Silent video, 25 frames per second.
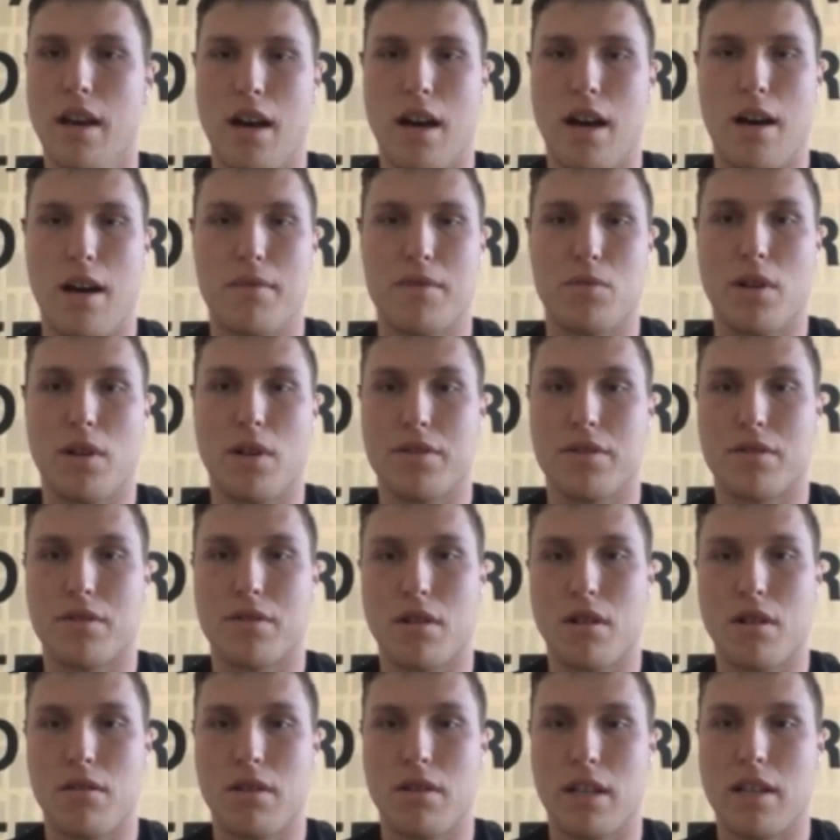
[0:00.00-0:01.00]
as well as
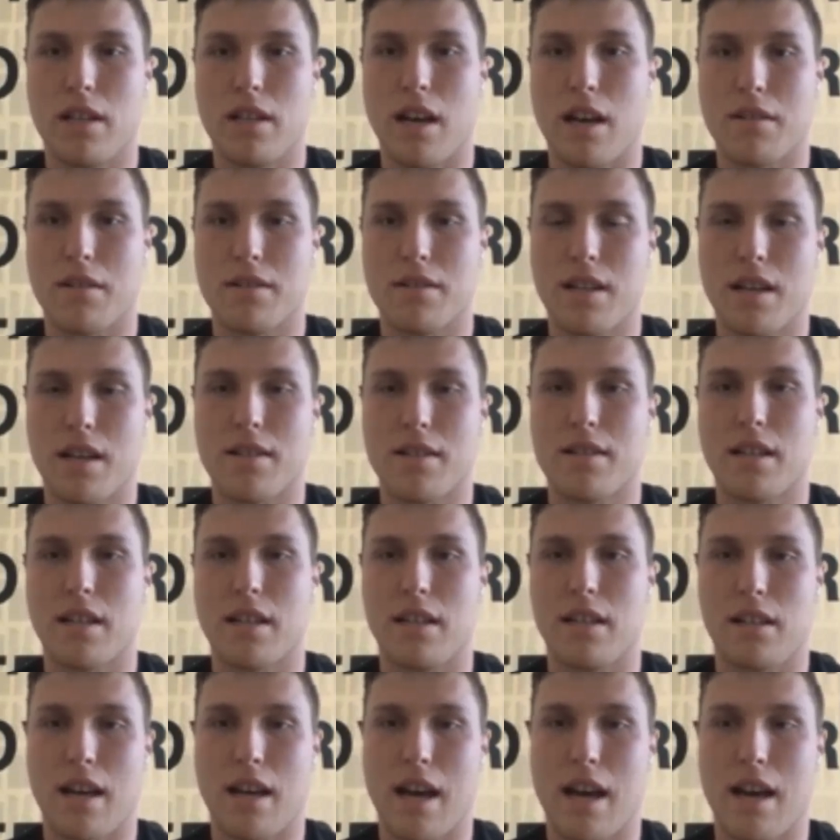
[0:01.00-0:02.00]
their own in-house
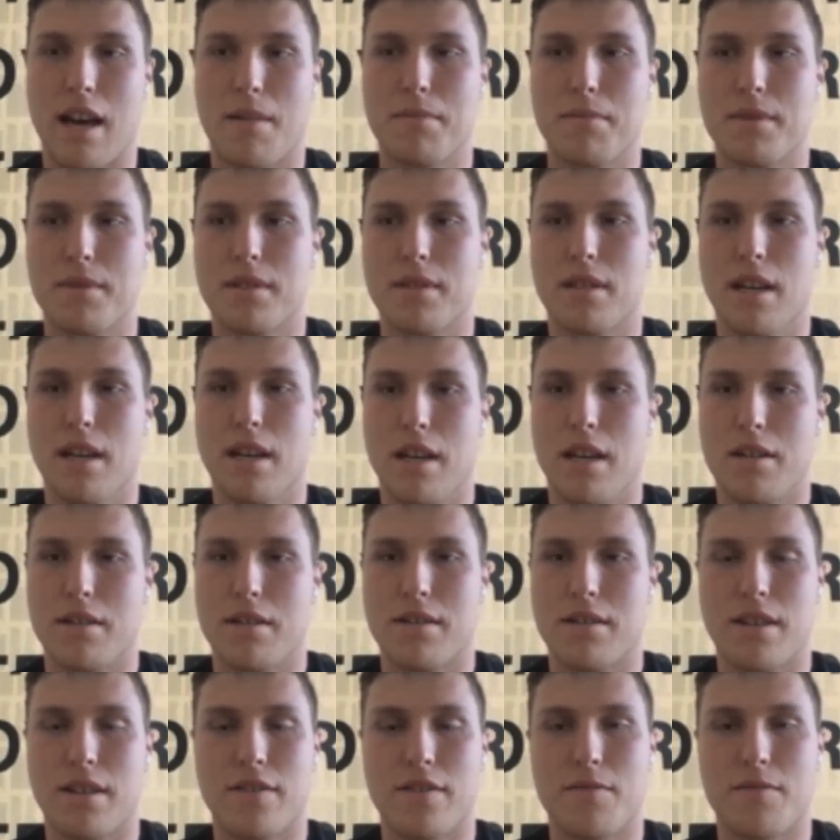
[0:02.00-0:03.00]
testing and labs,
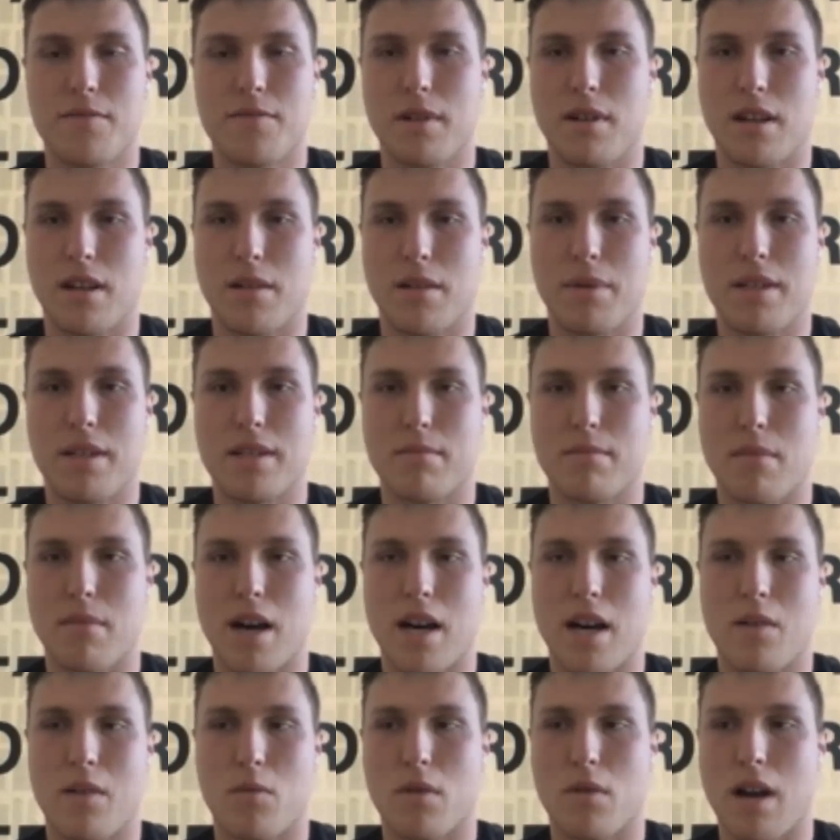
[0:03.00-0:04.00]
just gives me a lot of peace of
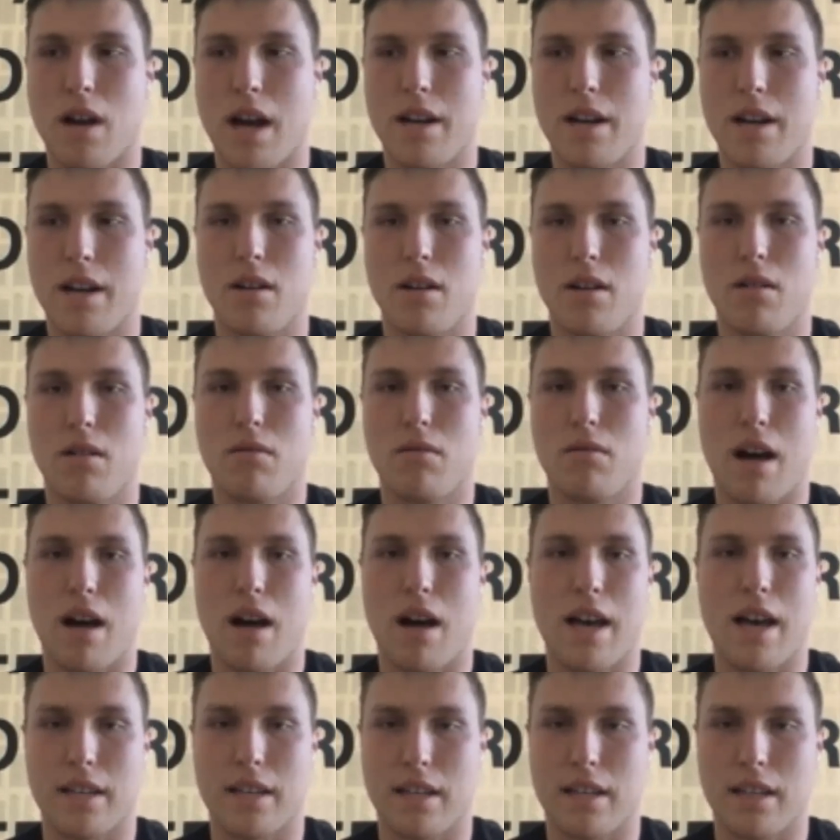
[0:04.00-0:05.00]
mind where I know
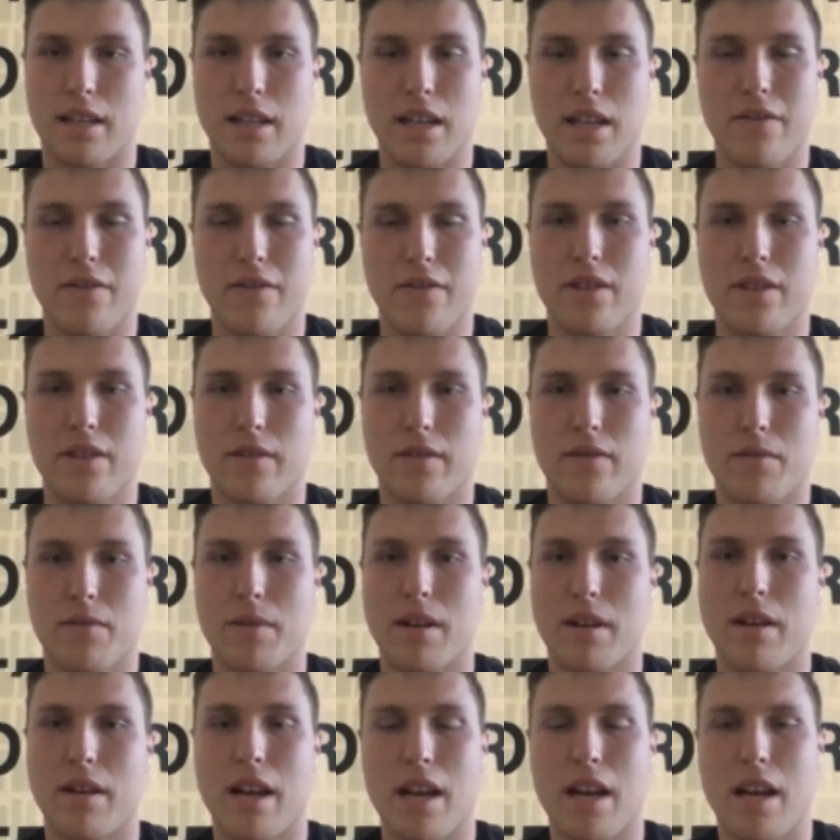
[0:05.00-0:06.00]
I can get everything from
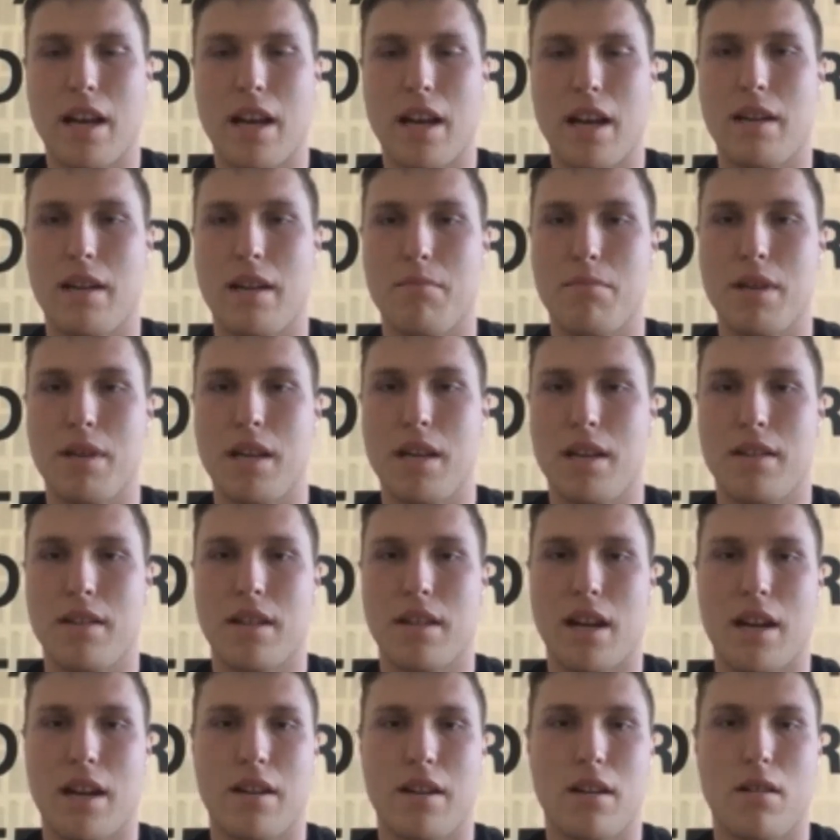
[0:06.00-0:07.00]
their A and B
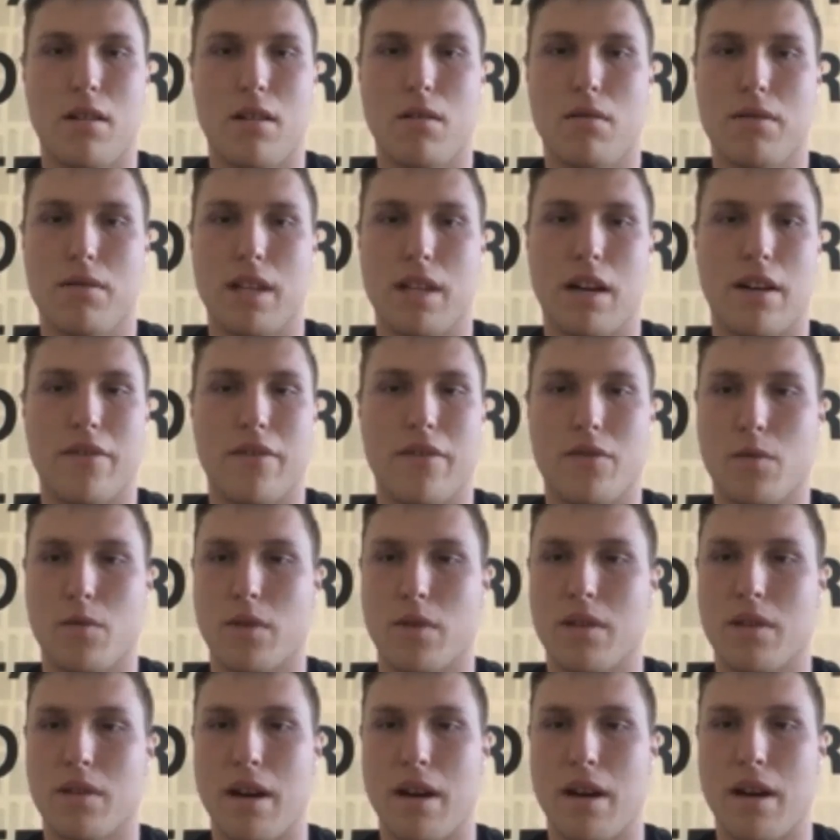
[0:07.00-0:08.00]
that I know that I don't have to
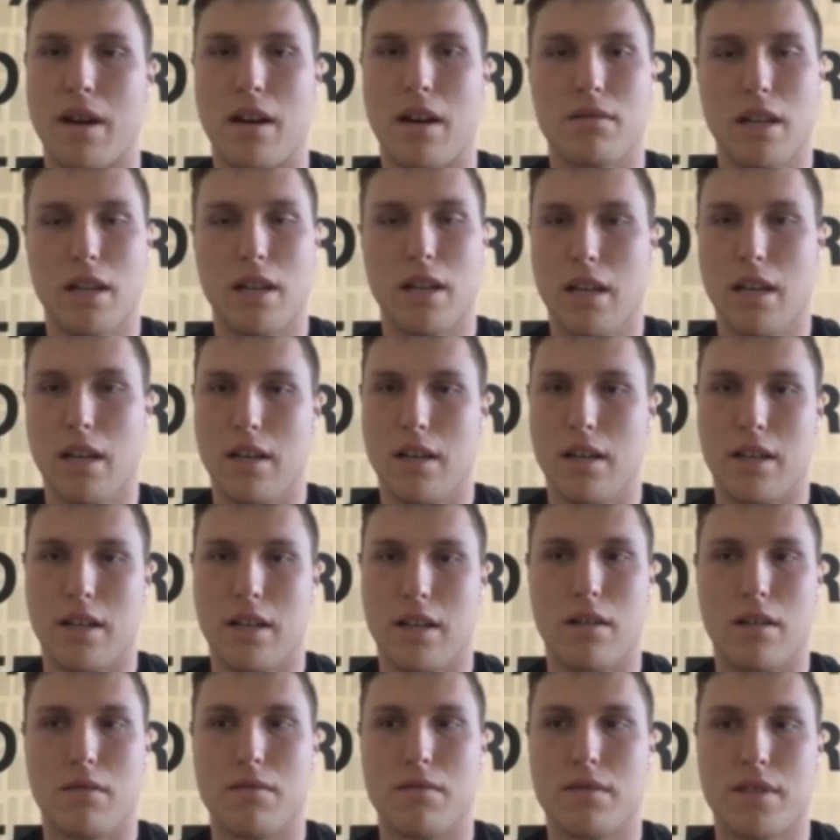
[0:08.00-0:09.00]
worry about,
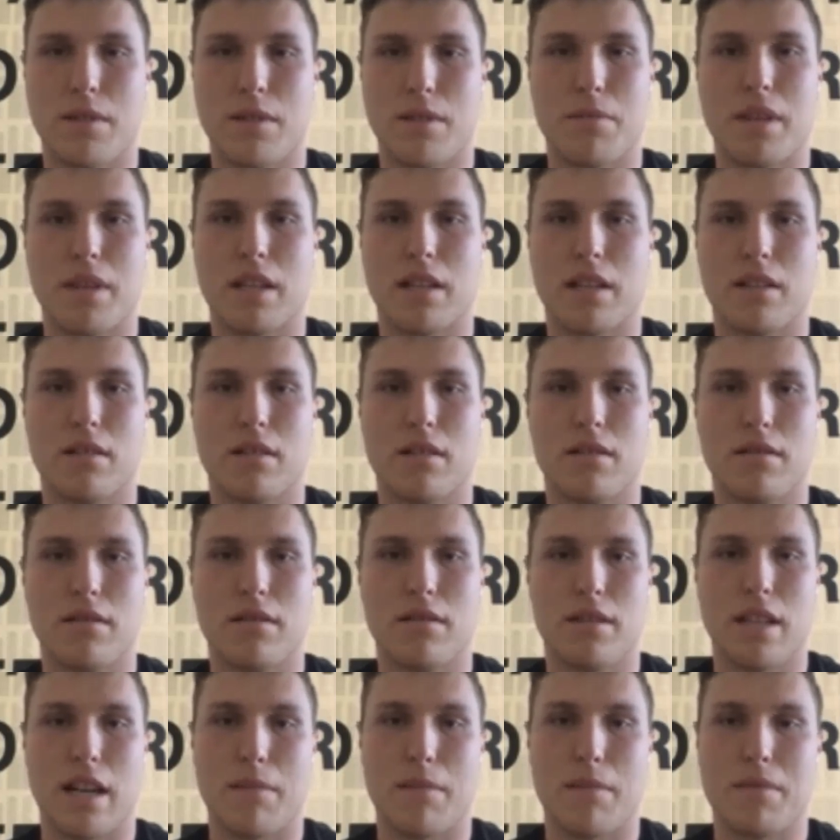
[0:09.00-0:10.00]
something
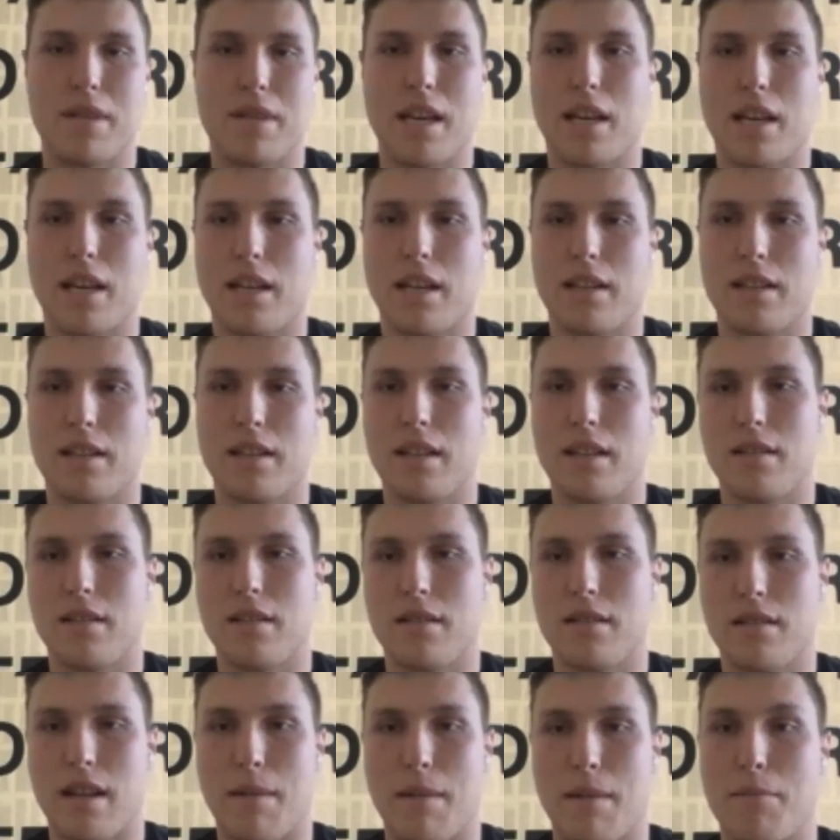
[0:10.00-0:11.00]
that I'm taking that
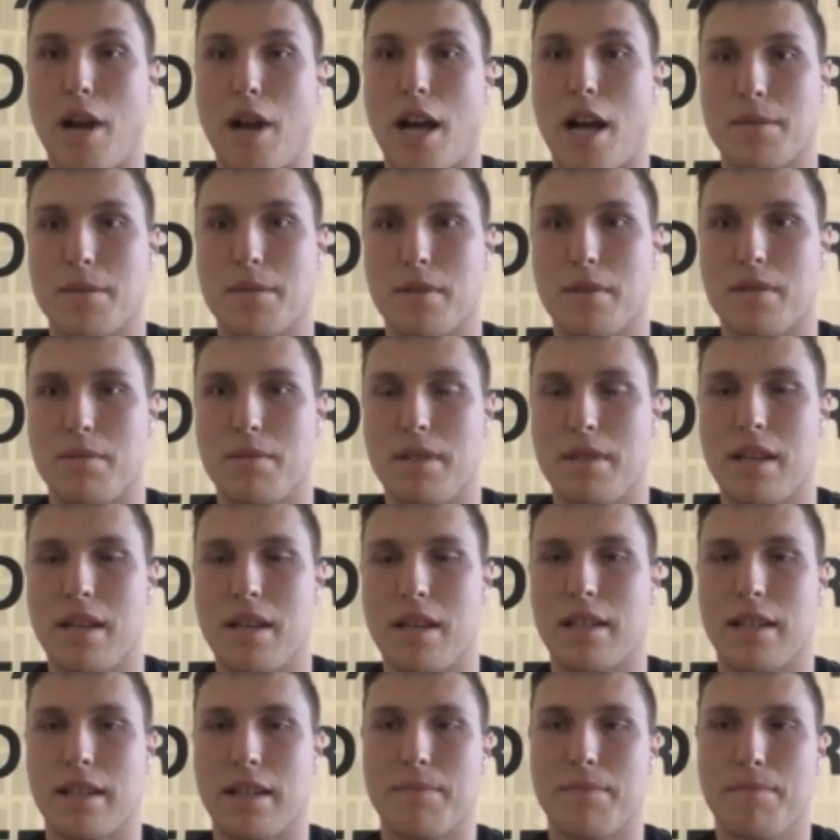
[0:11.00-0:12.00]
I'm not supposed to be
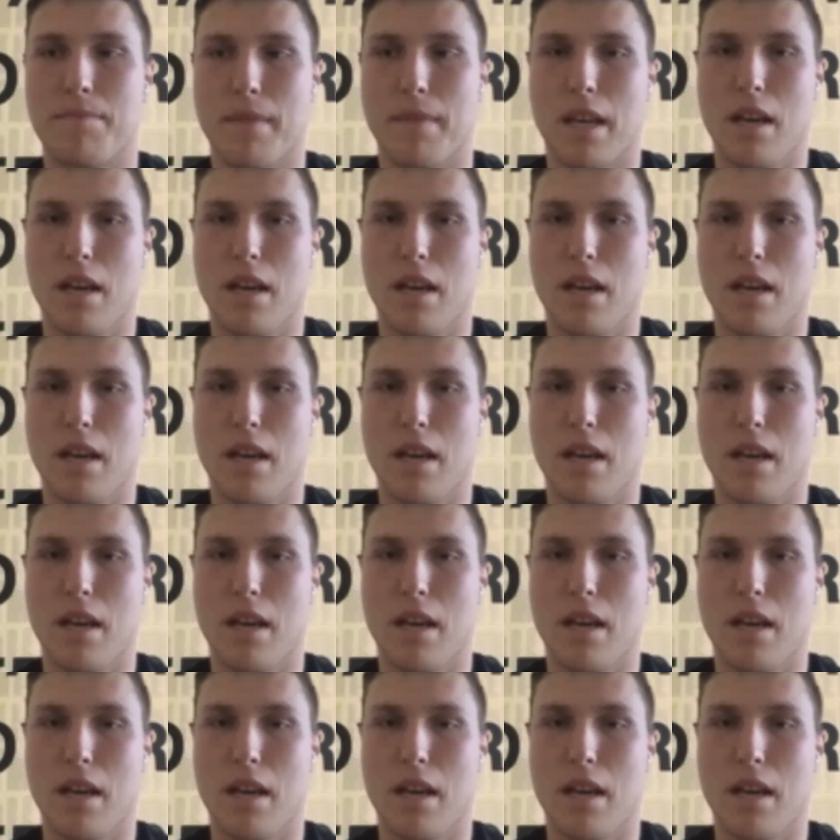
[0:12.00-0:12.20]
taking.